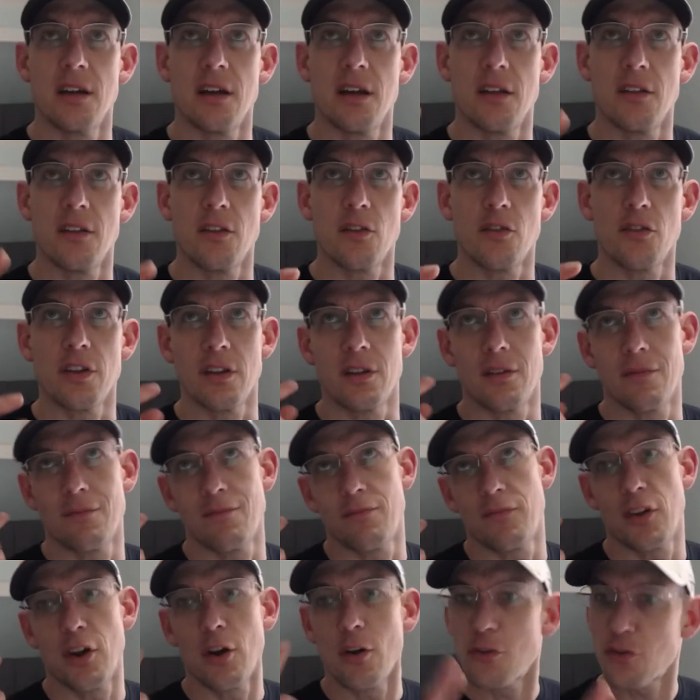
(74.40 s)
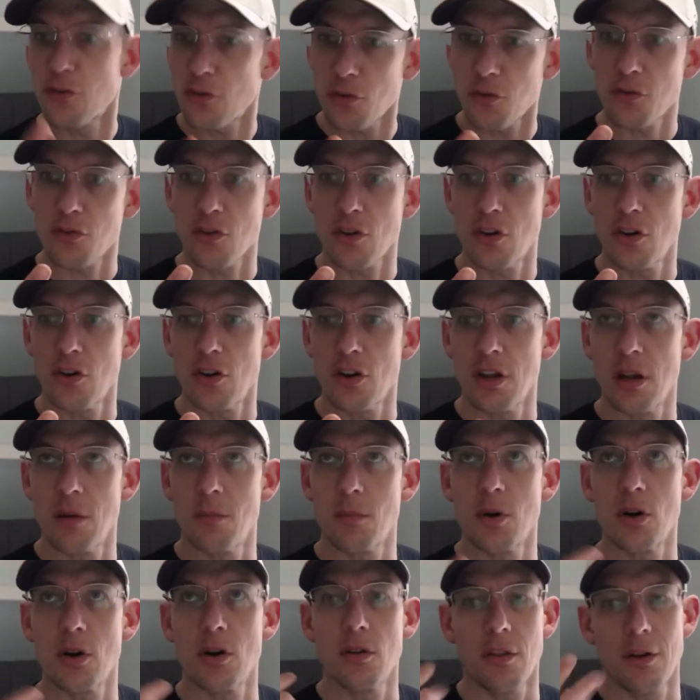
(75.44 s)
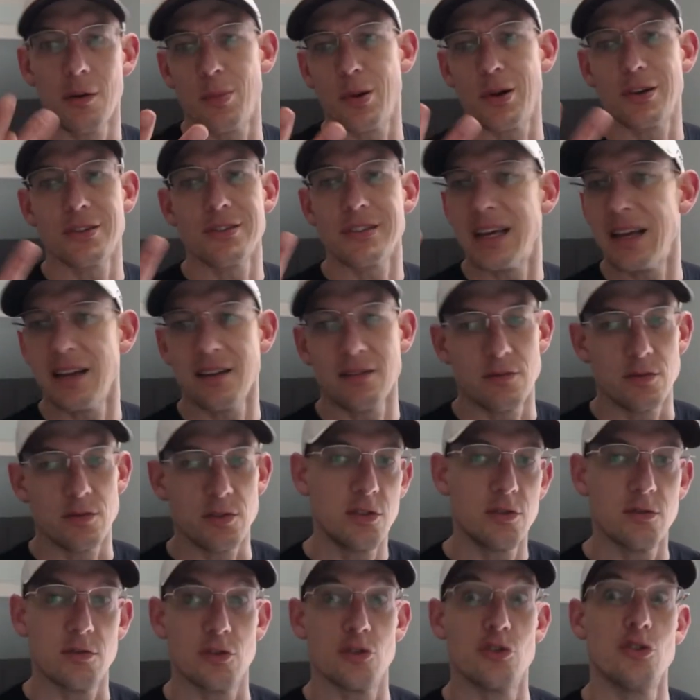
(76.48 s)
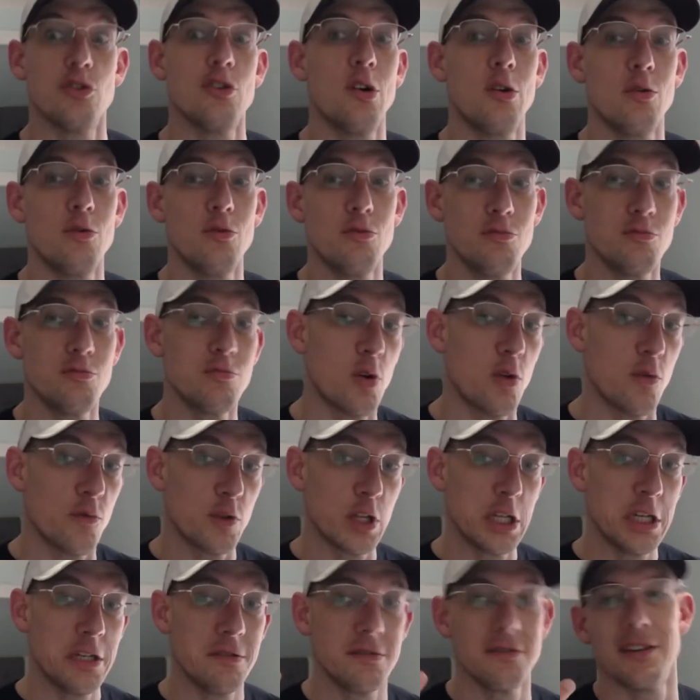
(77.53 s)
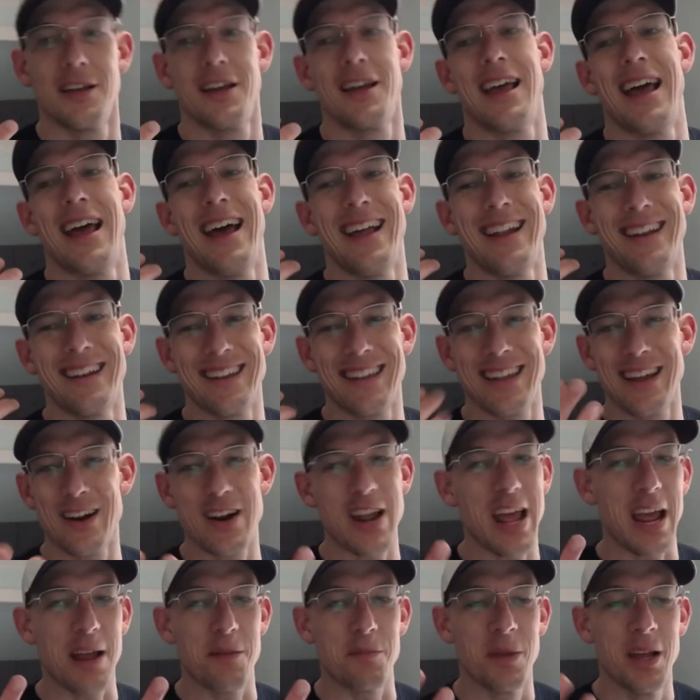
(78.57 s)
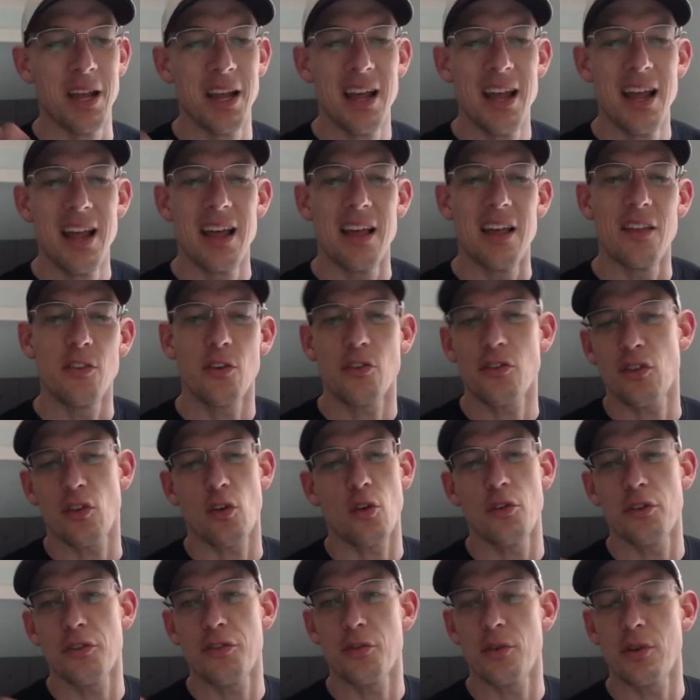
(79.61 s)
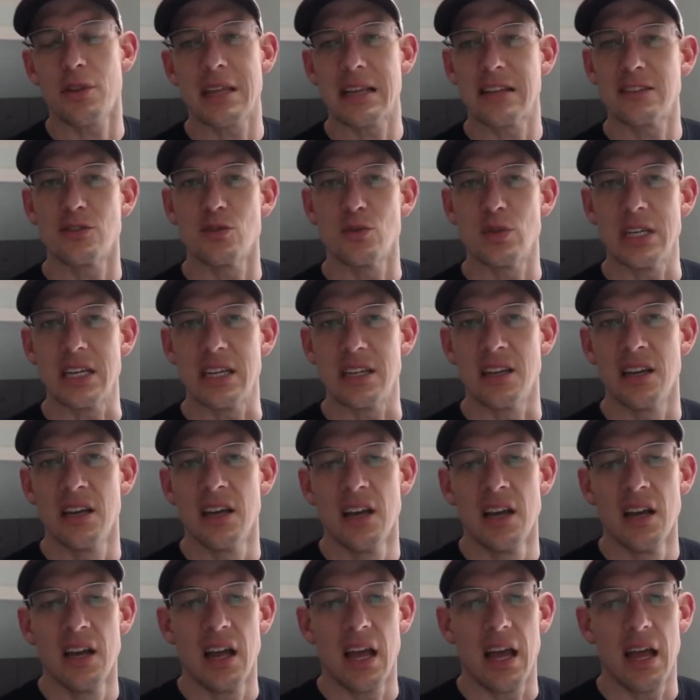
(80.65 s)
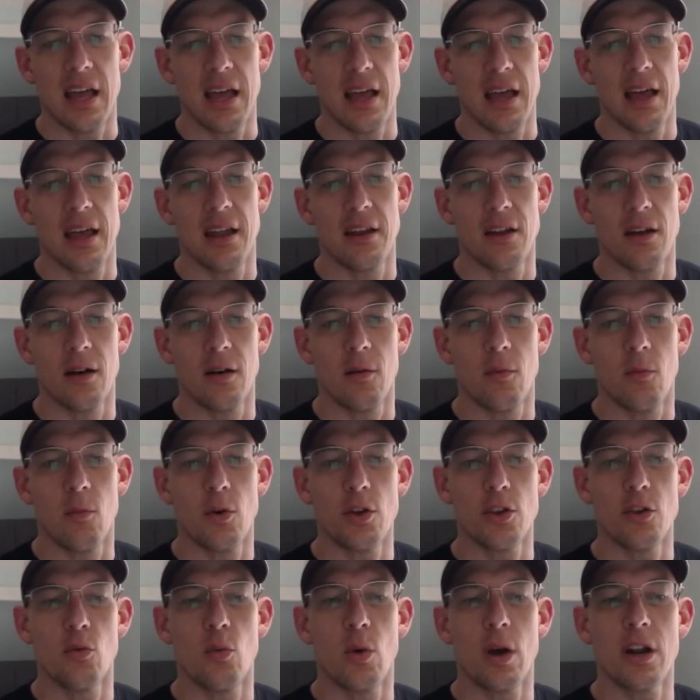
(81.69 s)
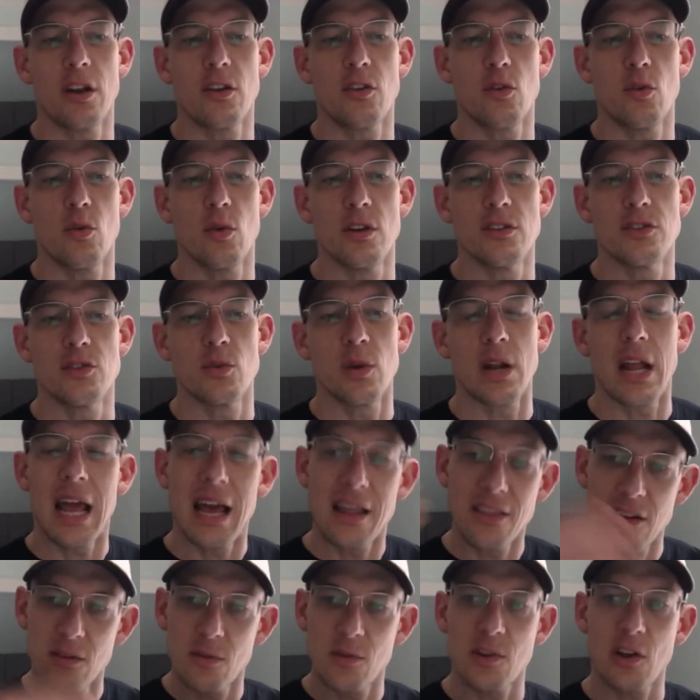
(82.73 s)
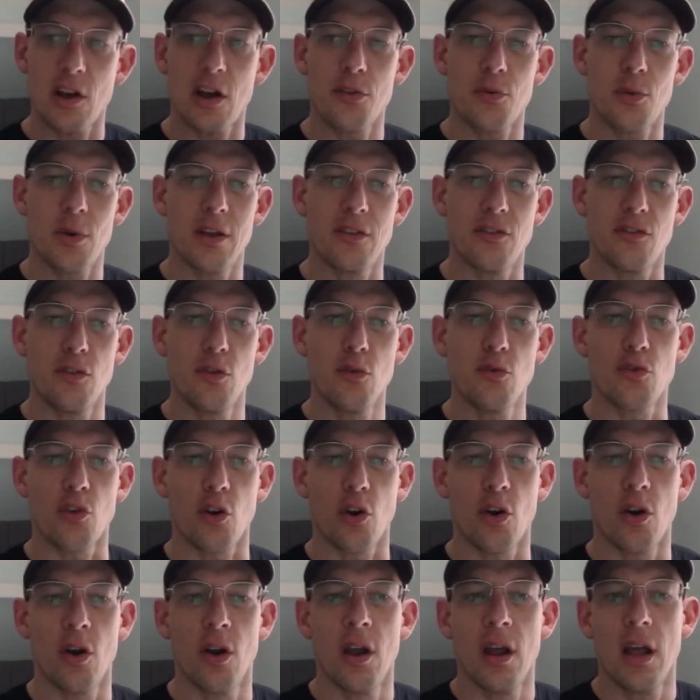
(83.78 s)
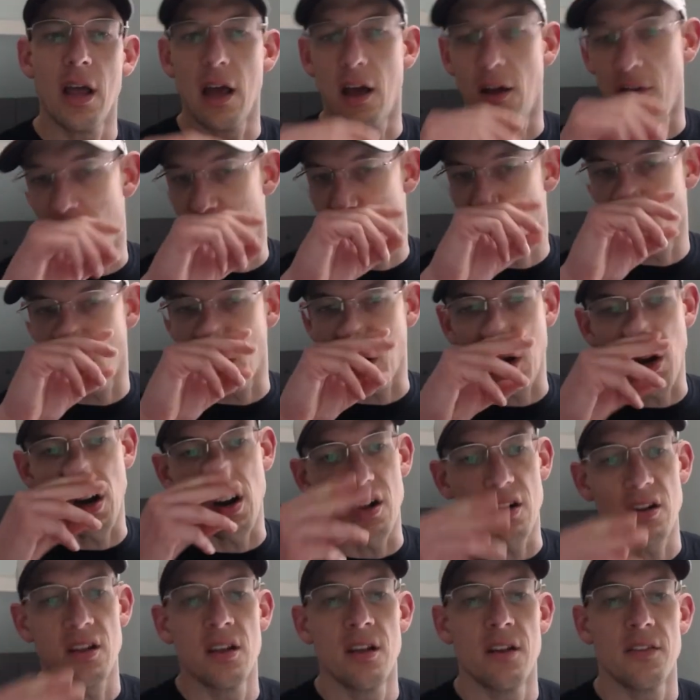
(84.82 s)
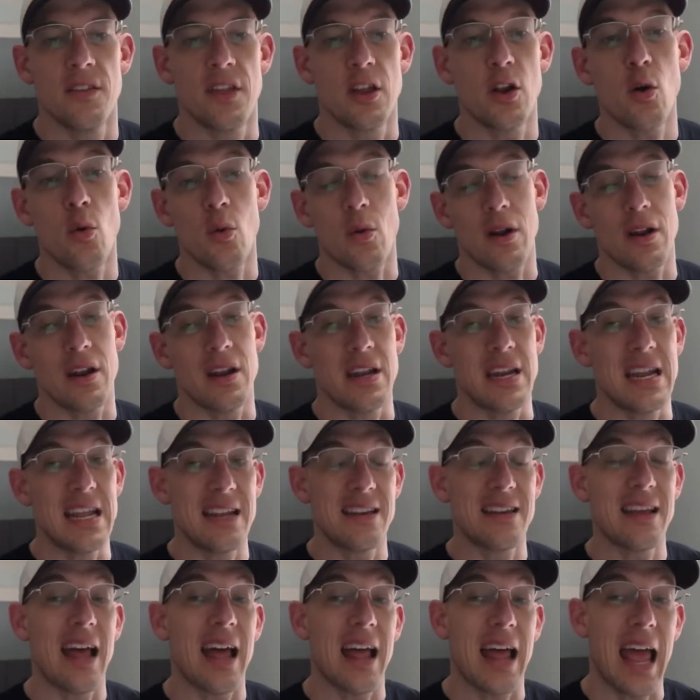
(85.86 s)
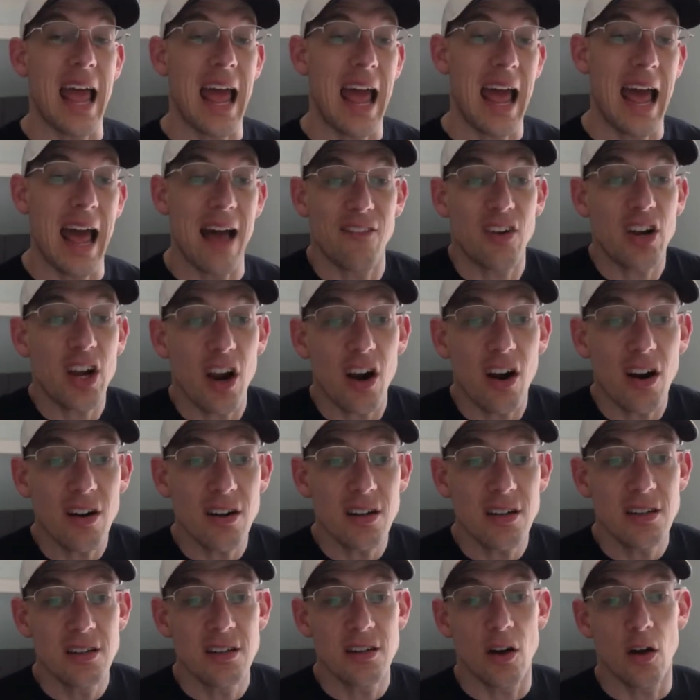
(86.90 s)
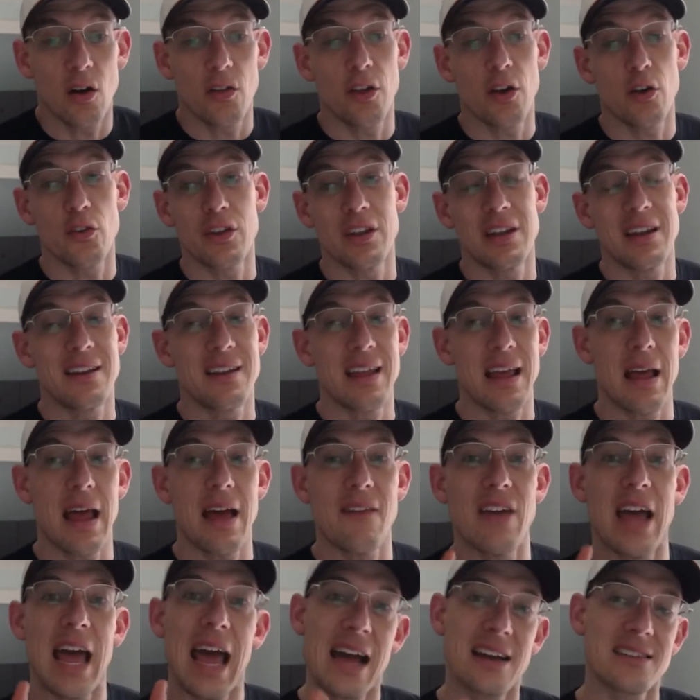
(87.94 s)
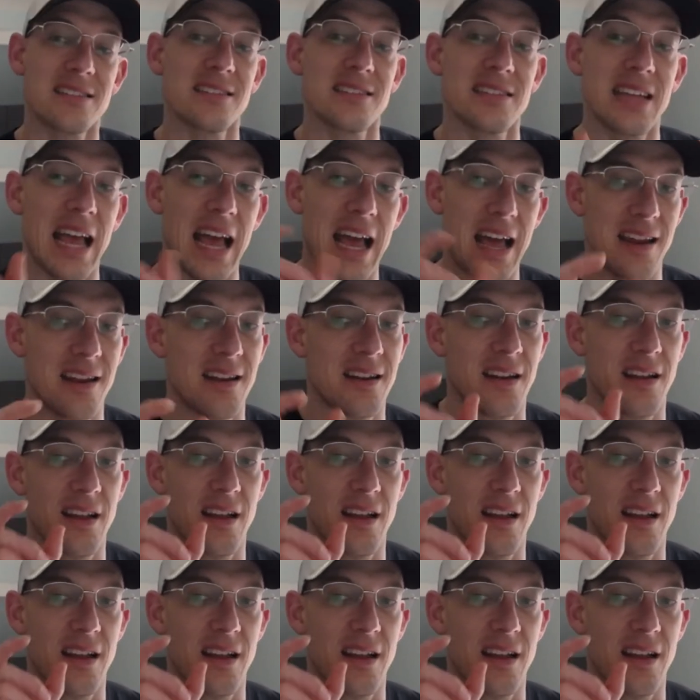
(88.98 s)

You'll need their social security number, their birthday, which you should know hopefully, and their name. And those are the only three things you need. And what you want to do is you want to add them as an authorized user of the credit card. They don't need to have a card. They only need to have access added